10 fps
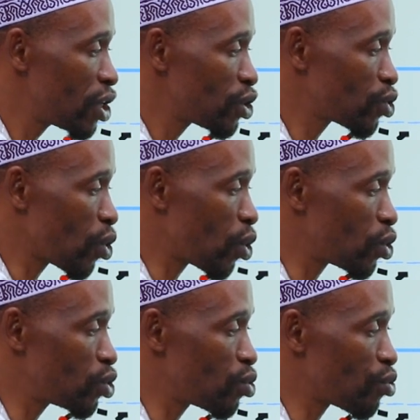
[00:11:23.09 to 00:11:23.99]
So
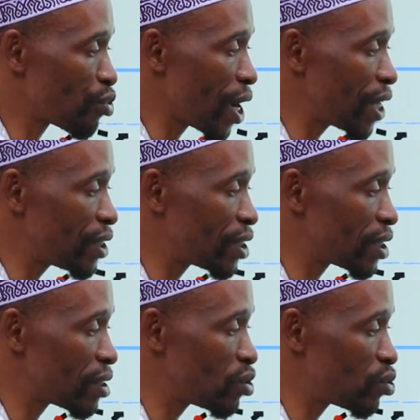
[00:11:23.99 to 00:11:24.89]

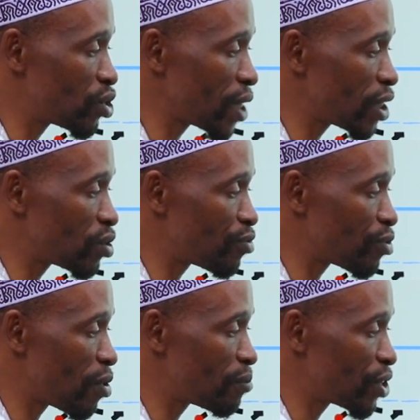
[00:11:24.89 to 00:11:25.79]
you start
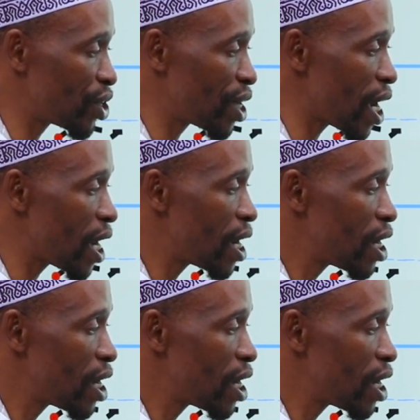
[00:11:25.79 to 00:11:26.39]
from here,